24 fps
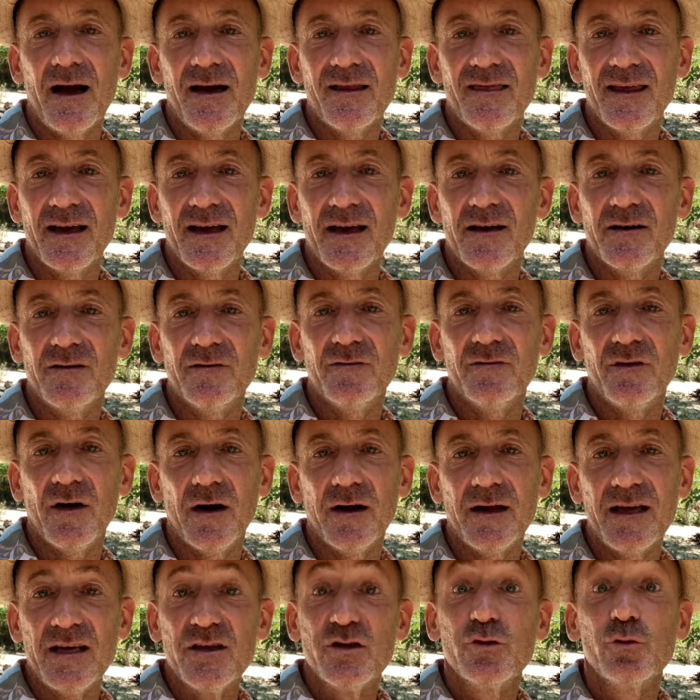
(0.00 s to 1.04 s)
I think of uh,
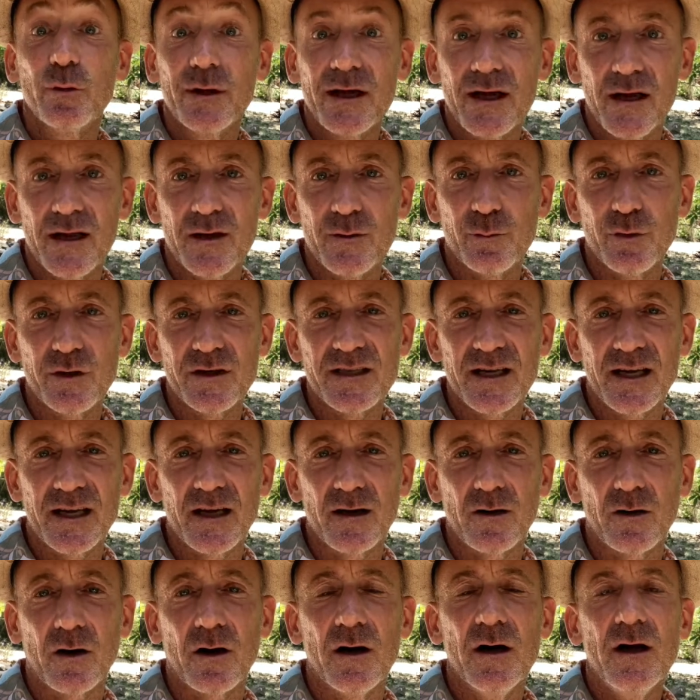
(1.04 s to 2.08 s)
Israel in
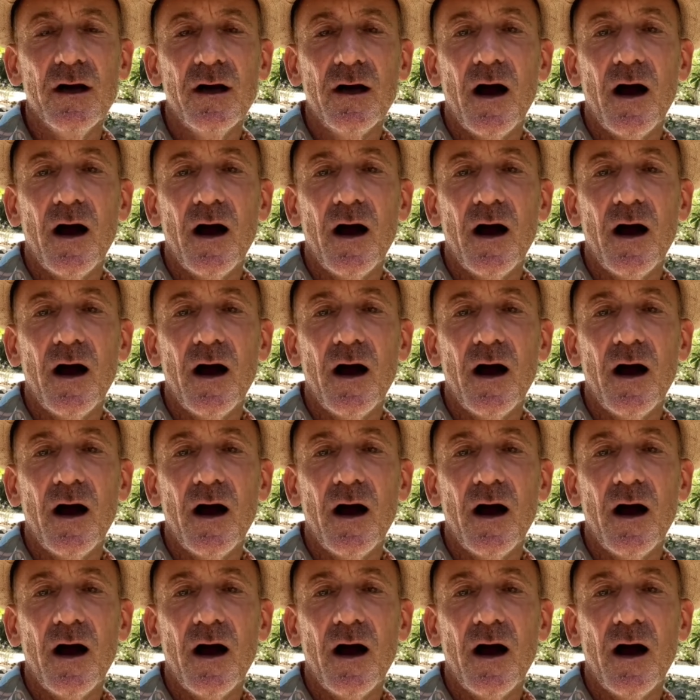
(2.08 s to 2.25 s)
particular,